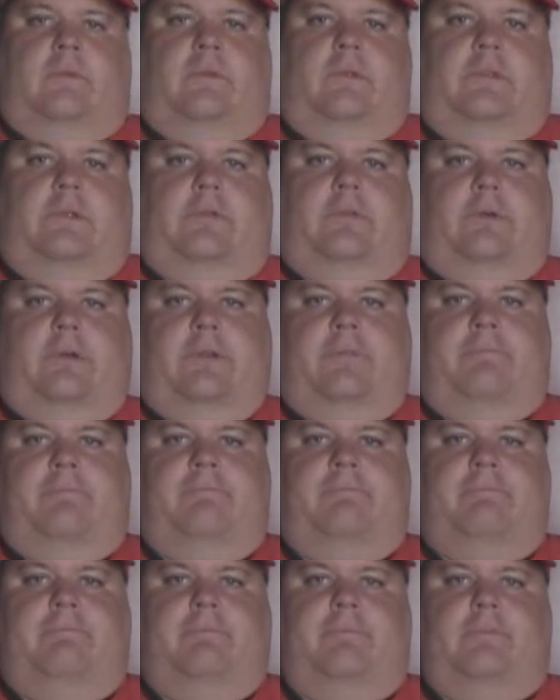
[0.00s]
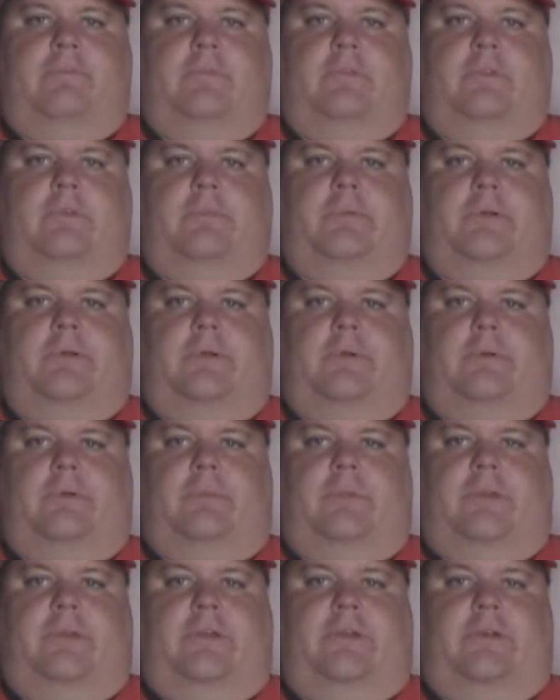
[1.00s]
Hey everyone, it's Brett
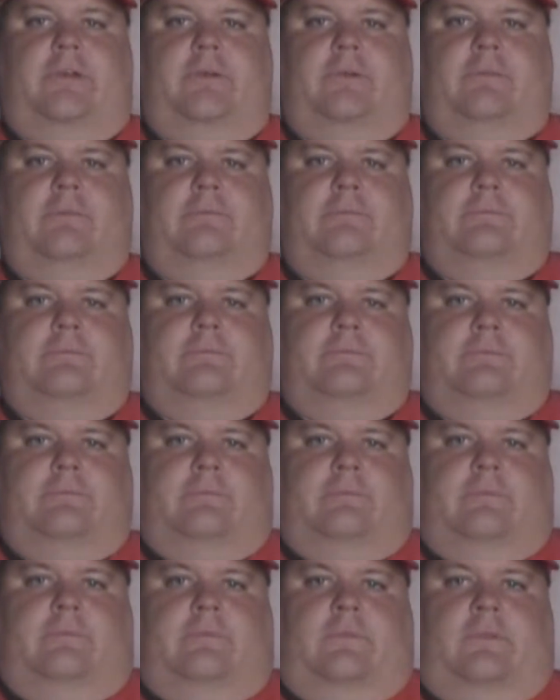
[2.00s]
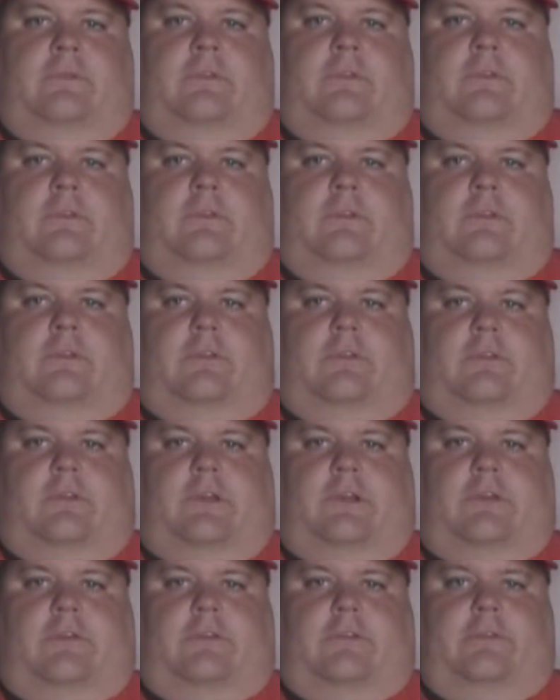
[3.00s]
Hornby here. That's the
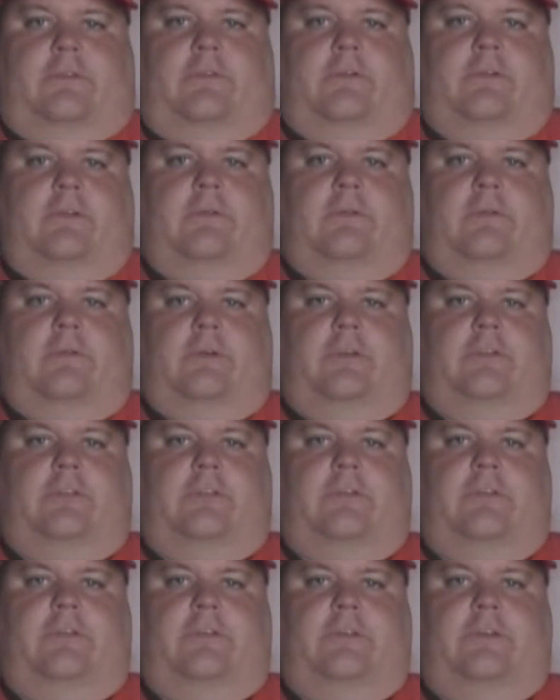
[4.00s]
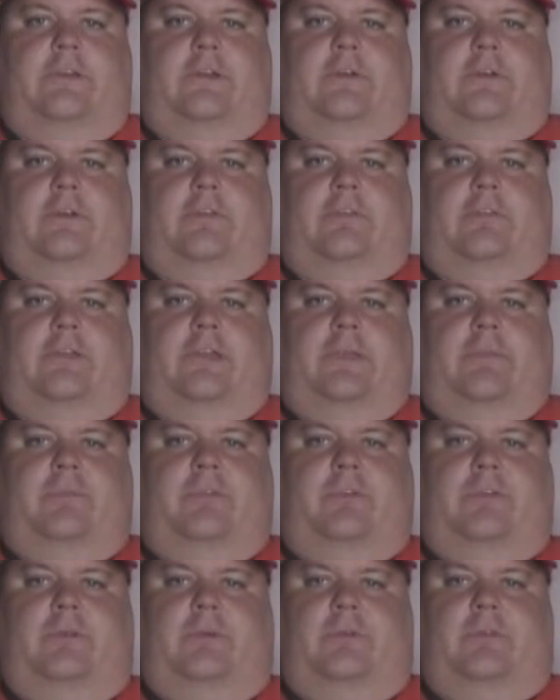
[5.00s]
last of recent Calgary
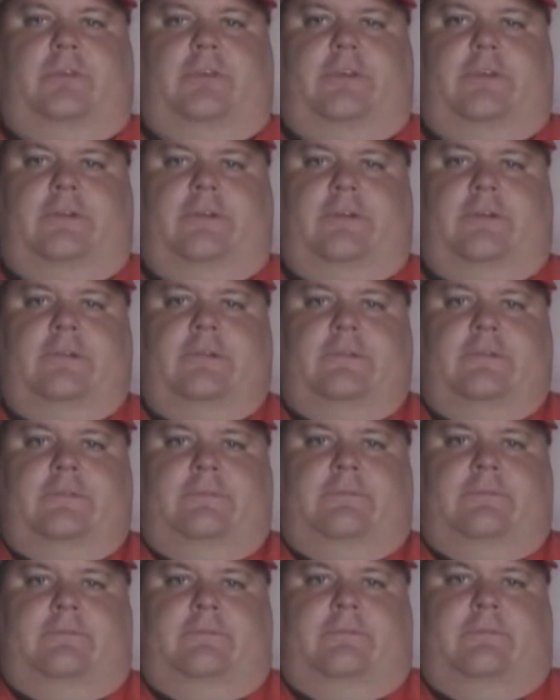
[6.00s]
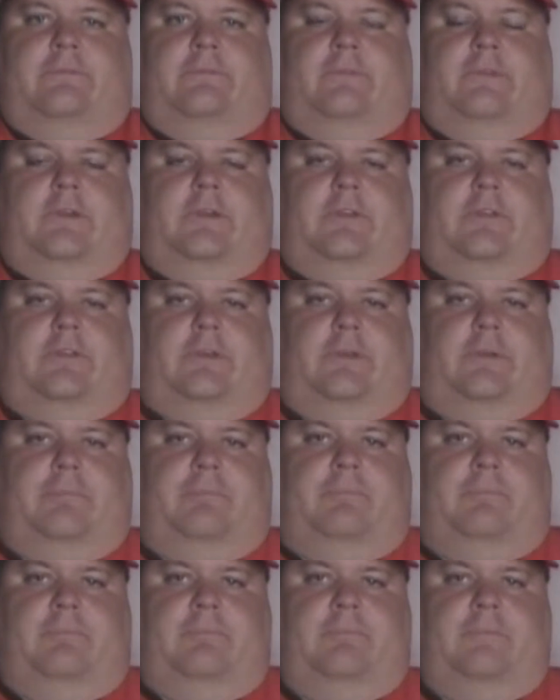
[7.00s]
Flames news here, as
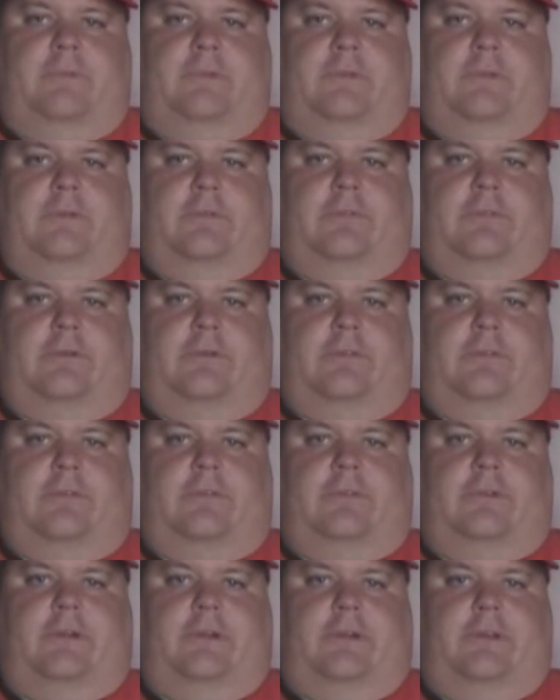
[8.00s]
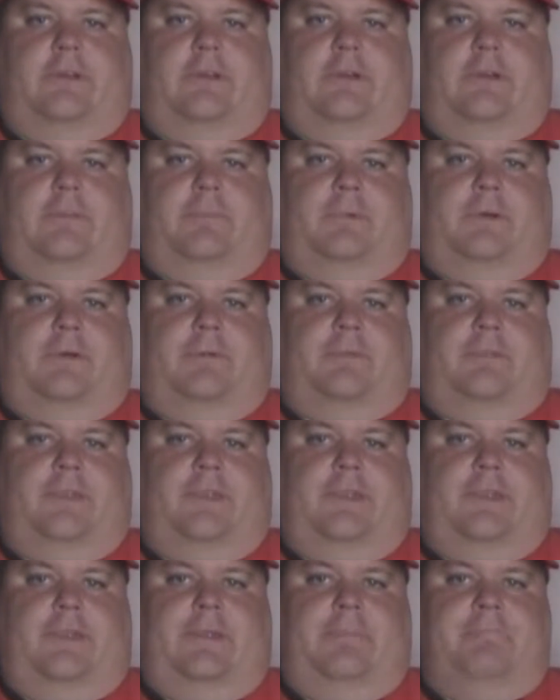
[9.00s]
I'm still fresh of talking about
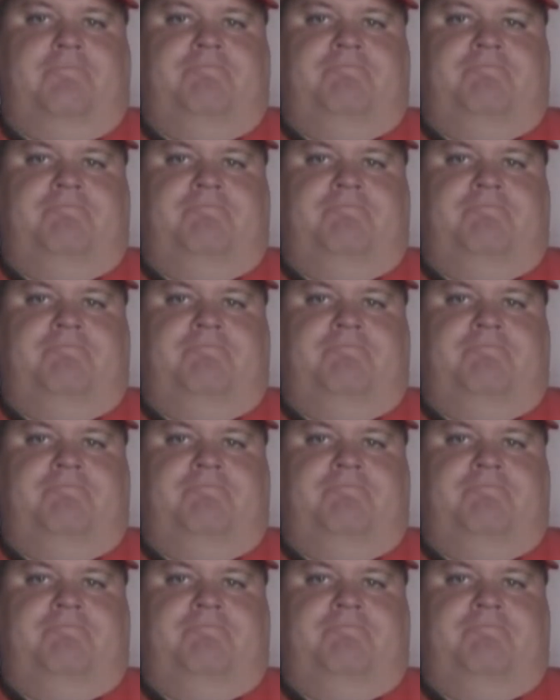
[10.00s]
the